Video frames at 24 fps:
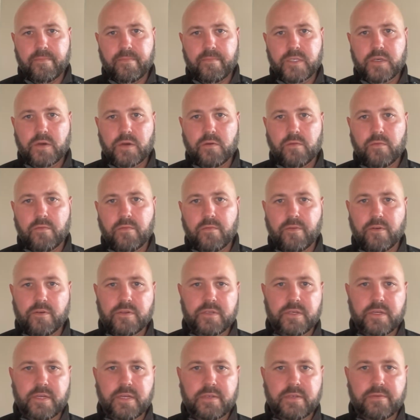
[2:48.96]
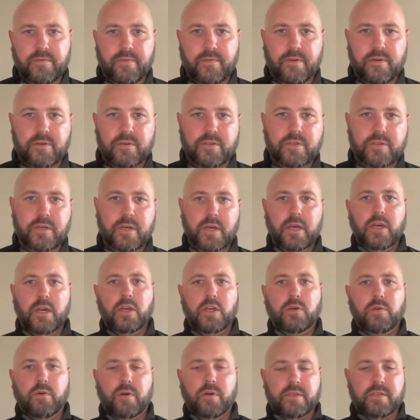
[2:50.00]
So first things first,
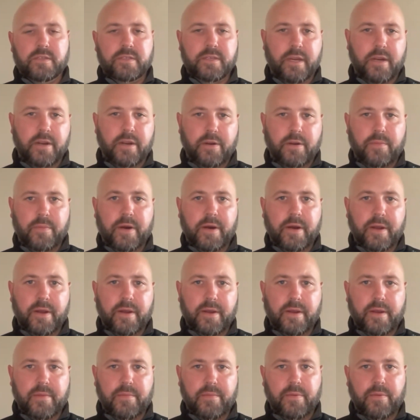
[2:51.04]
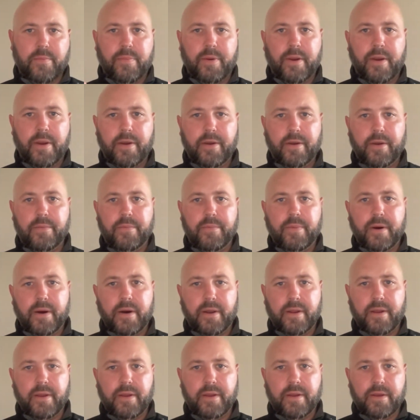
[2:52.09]
you want to center your mind and prepare your
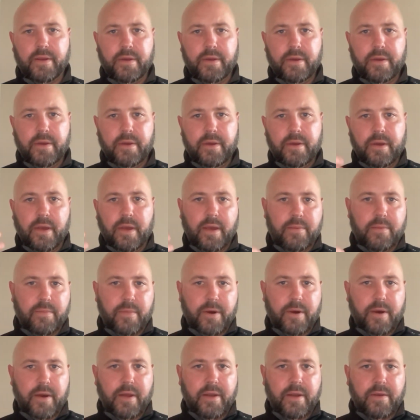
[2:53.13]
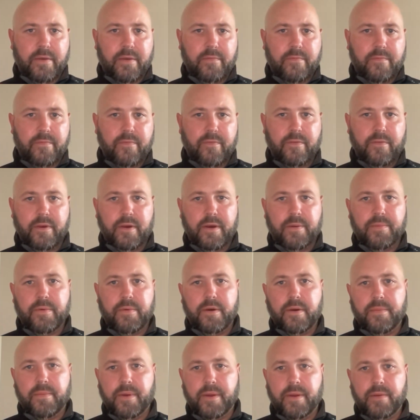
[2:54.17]
body and mind for the
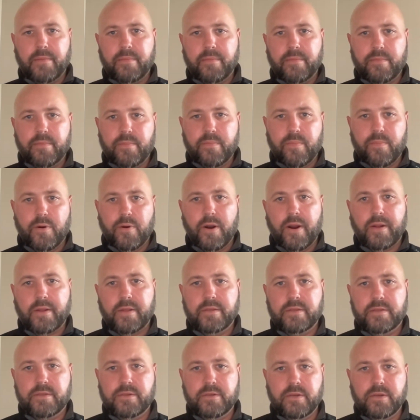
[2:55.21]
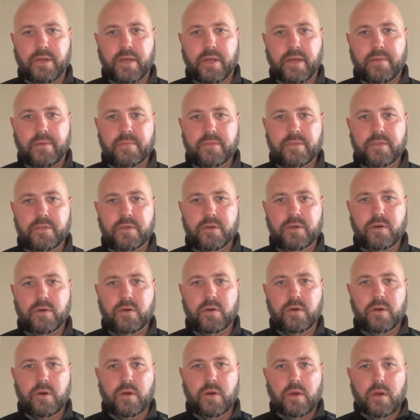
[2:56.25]
upcoming practice or game.
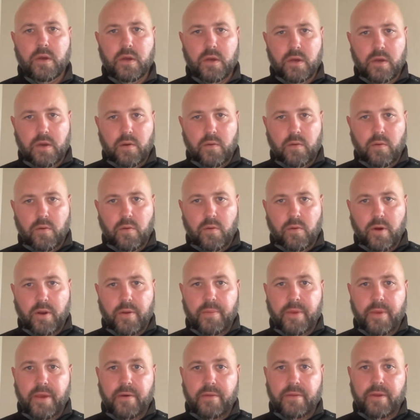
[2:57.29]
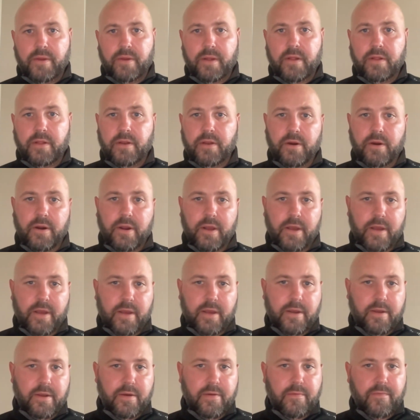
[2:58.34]
So we want to be able to clear our
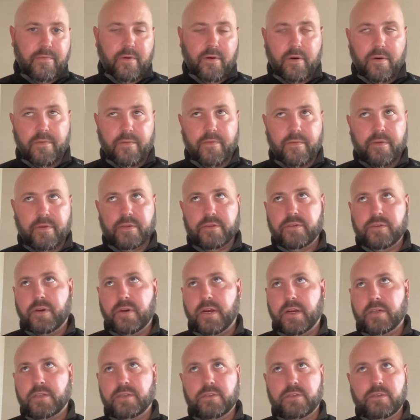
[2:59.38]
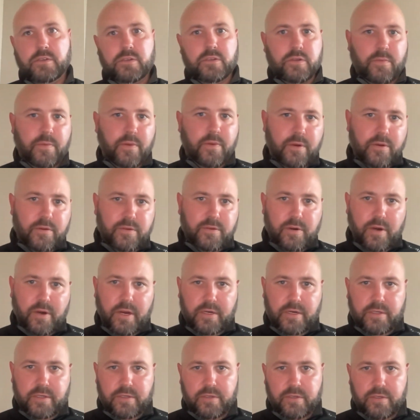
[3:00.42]
head of all of the distractions. There's so many
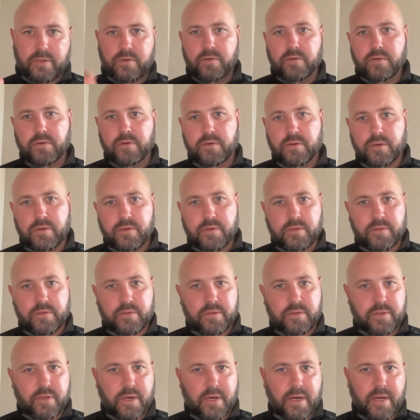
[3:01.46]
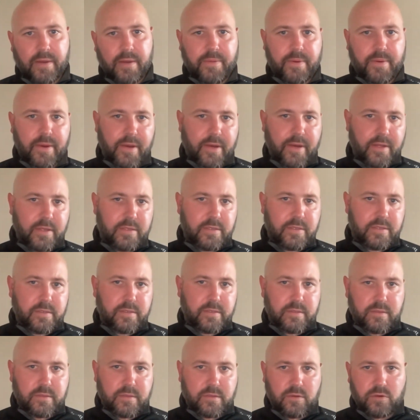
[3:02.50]
distractions, schools,
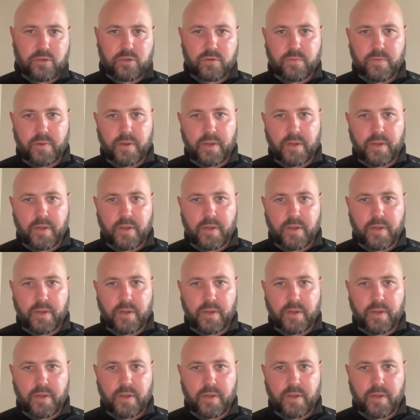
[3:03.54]
iPads, social